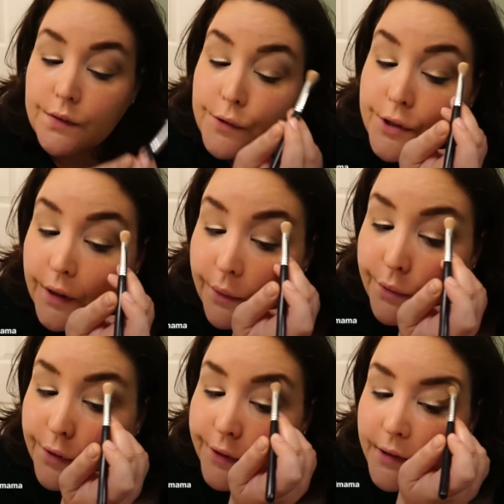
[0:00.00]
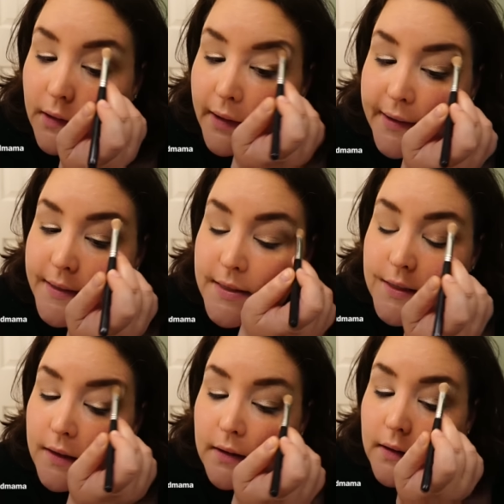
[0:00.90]
if you're dealing with hooded
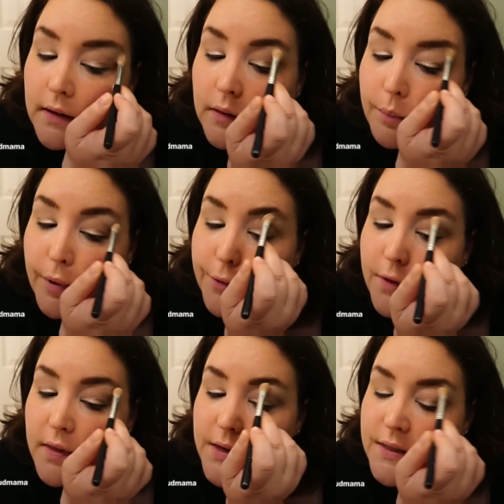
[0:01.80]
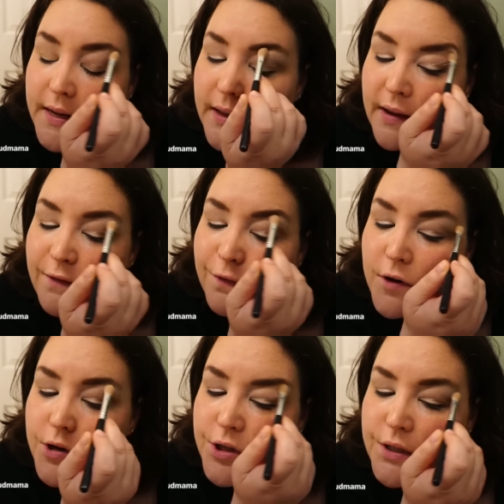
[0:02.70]
lids. Both of these, like at
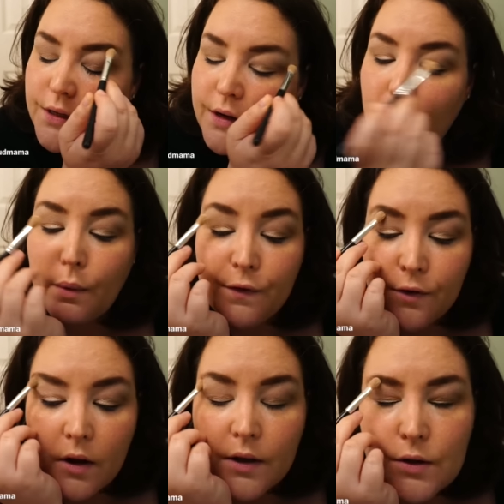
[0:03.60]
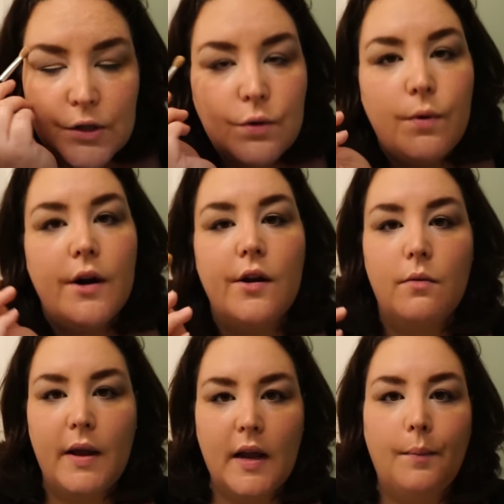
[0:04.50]
first, you know, if you're not used to wearing your
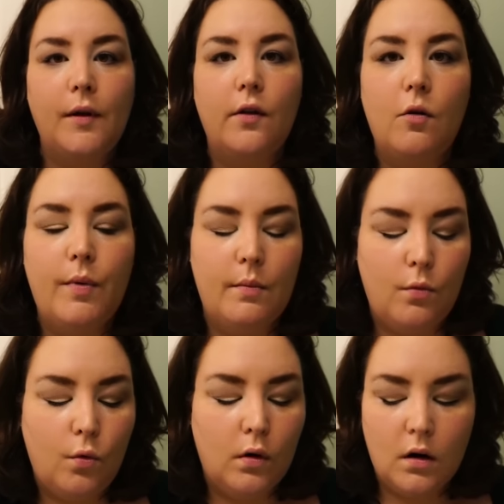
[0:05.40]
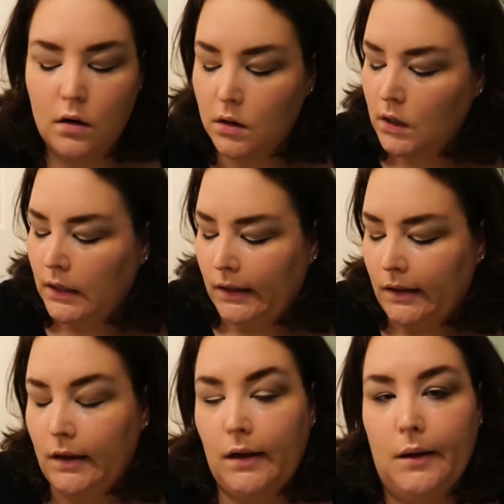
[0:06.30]
makeup a little bit more,
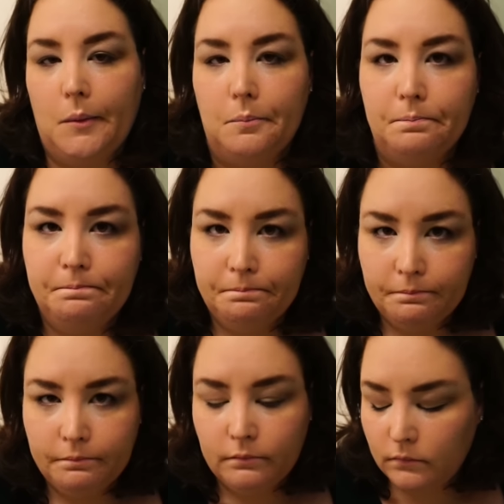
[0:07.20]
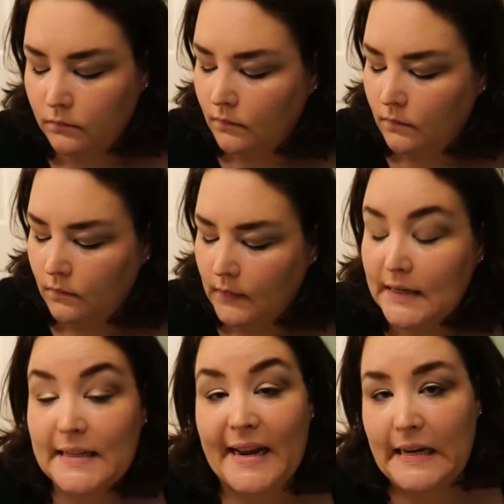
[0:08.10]
um,
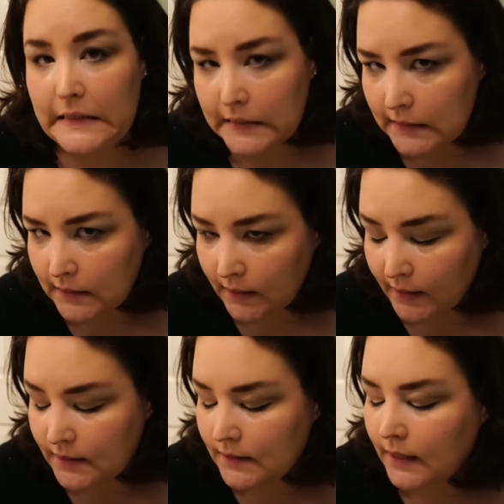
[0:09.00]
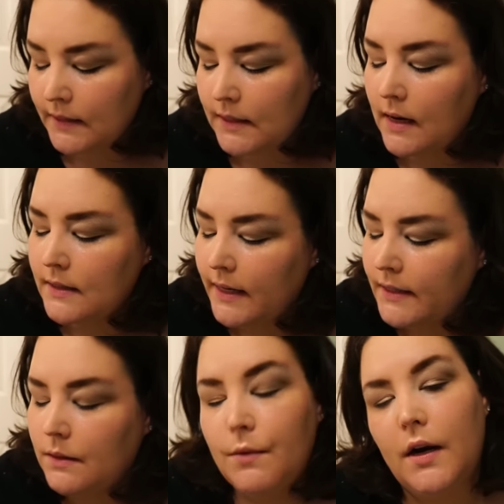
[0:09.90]
intense. It's, it's gonna take
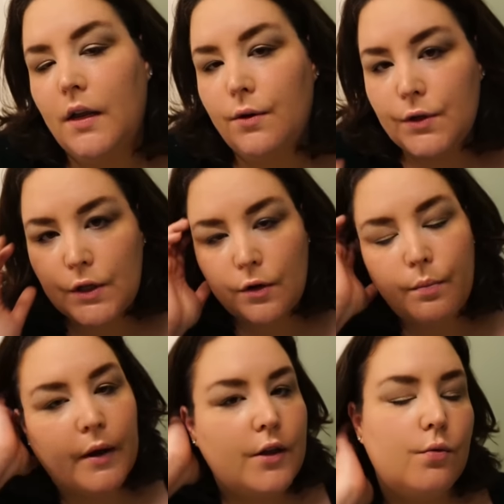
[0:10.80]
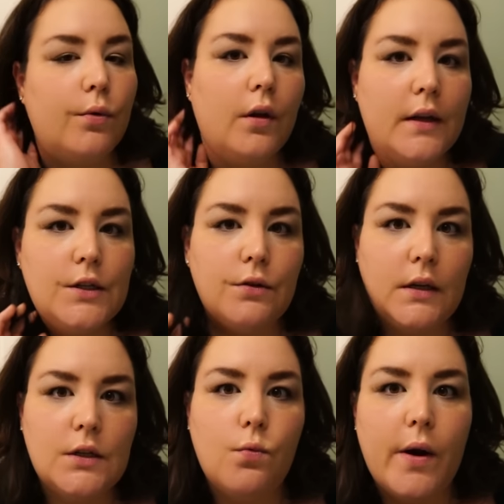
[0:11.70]
some getting used to, but you really do
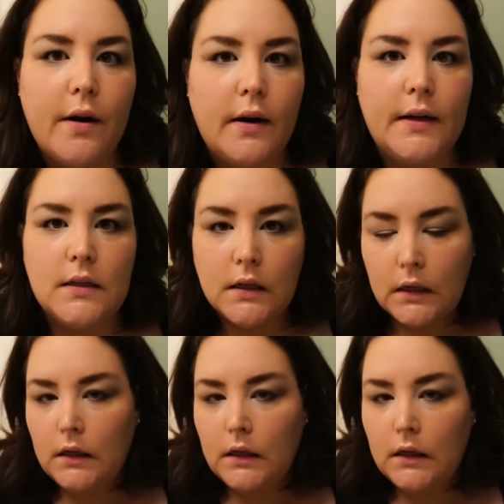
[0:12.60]
need to wear it